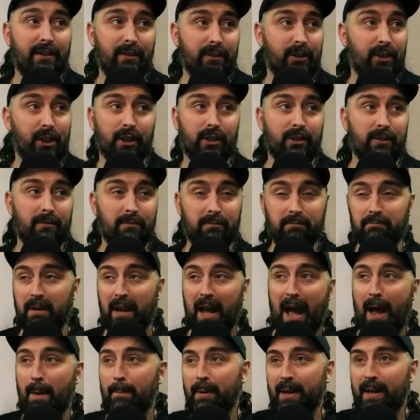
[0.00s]
just
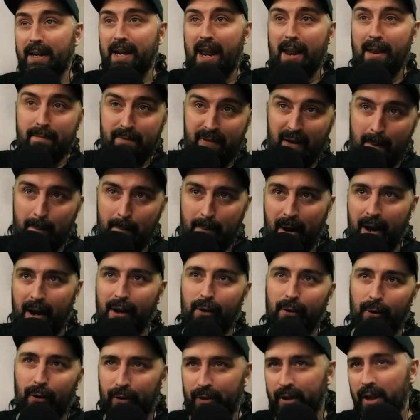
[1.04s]
aptly named Vampire
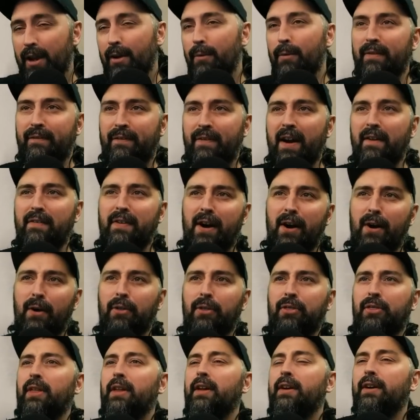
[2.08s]
Lord with 5
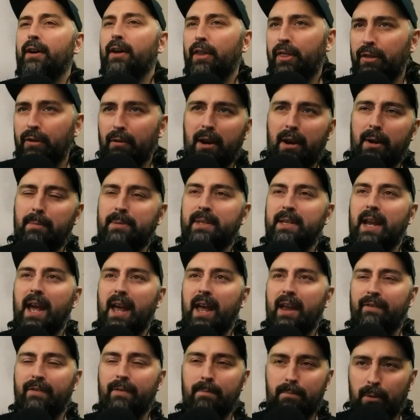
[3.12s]
health, 3-up
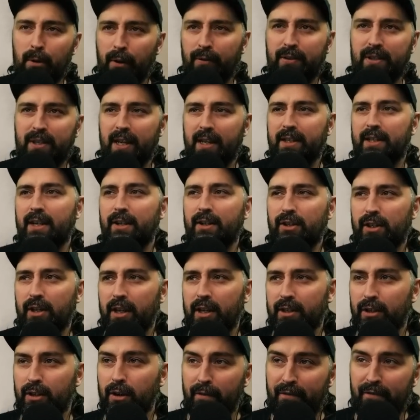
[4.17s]
save, moves 6 inches,
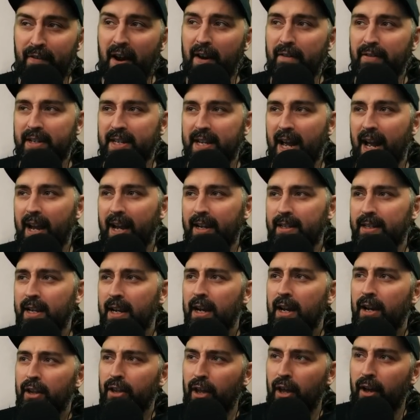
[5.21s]
got 5 attacks
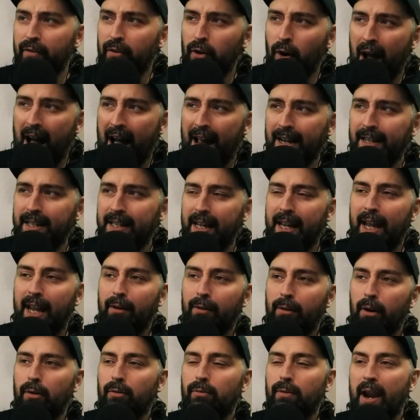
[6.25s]
that have got
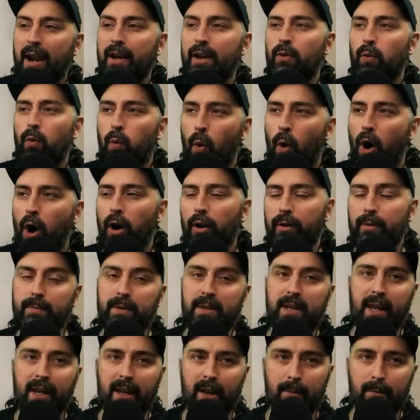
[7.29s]
anti-hero rend 1,
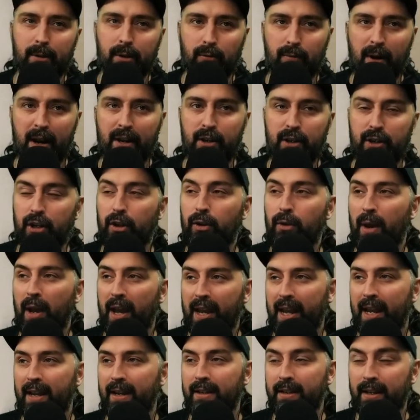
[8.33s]
taking up to rend 2
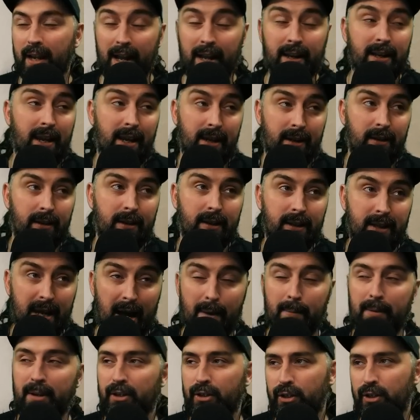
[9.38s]
again, and then
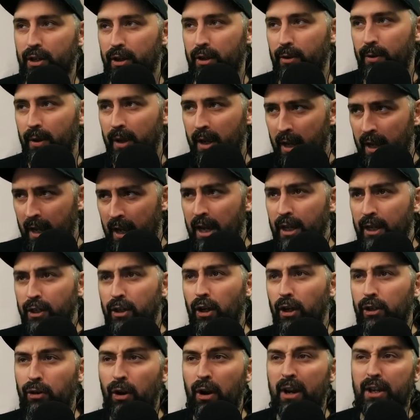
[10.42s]
damage 2. Got
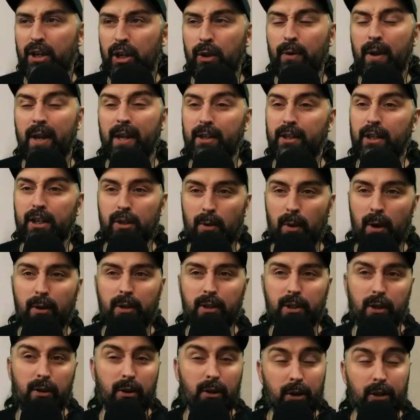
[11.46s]
crit 2 hits as well, so
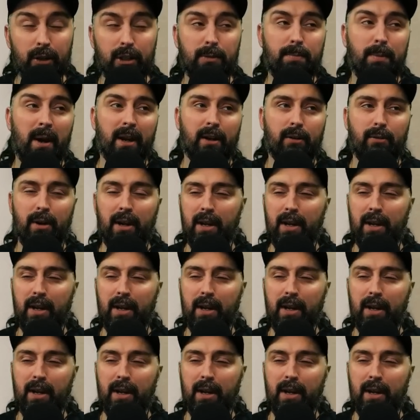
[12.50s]
you could spike really